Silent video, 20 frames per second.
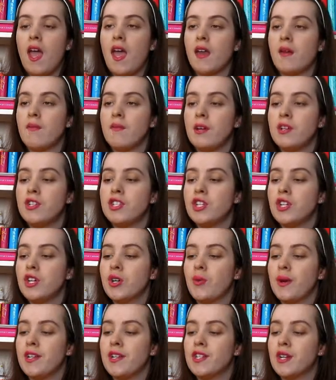And I'm not sure,
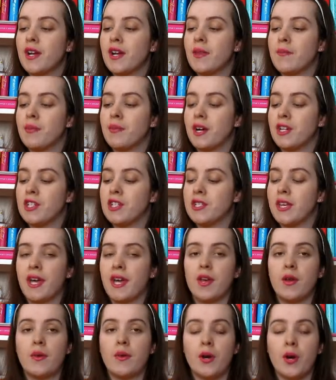quite sure how the brush is.
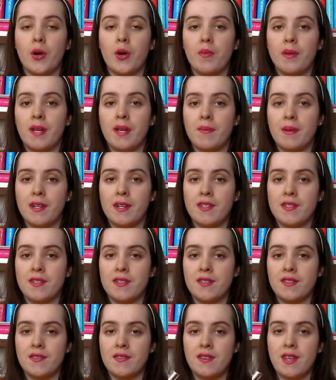Like, I don't want to open it
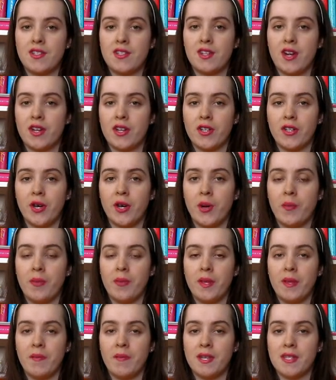because it's not good to
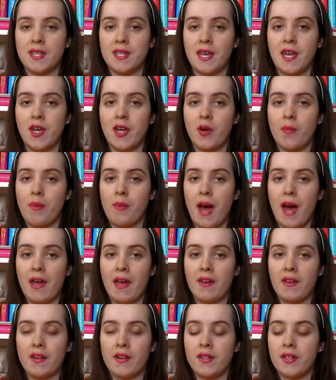open them because they can go
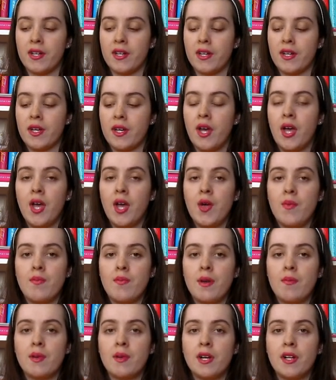bad earlier.
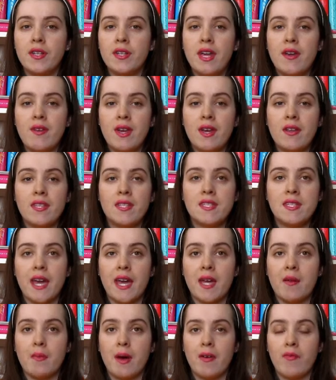But I'm currently having on the
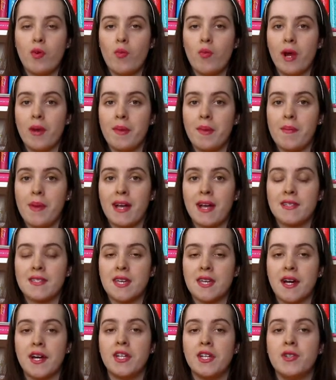second month of wearing my
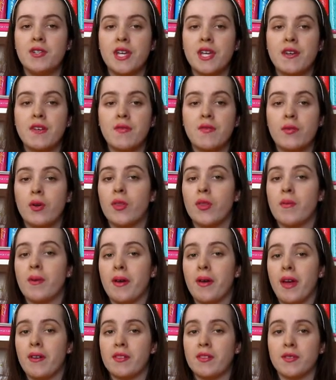mascara. I usually have to throw them
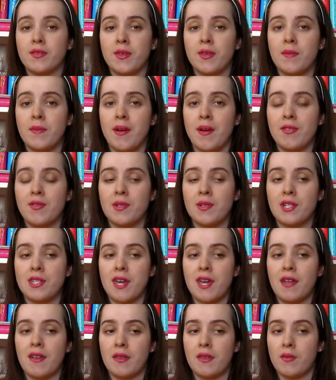out after 3 months, which
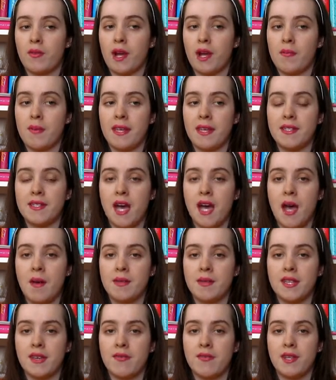is kind of like the recommended
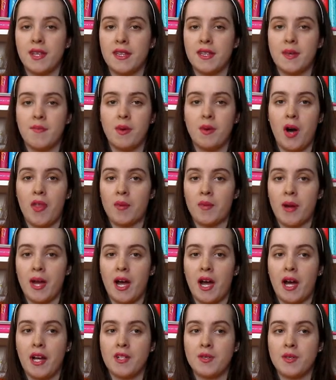time because I feel like they bother
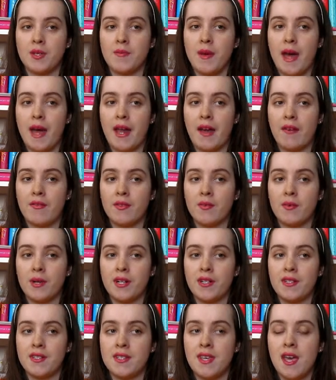my eyes really bad
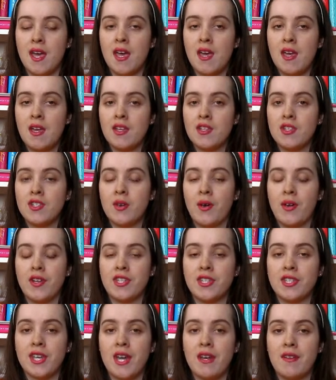afterwards. So
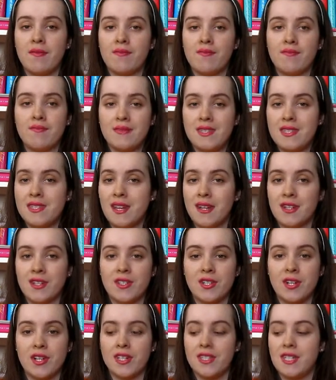I just kind of stick
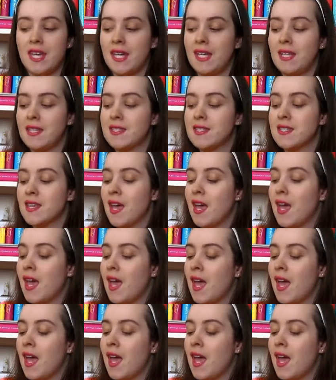to certain dates.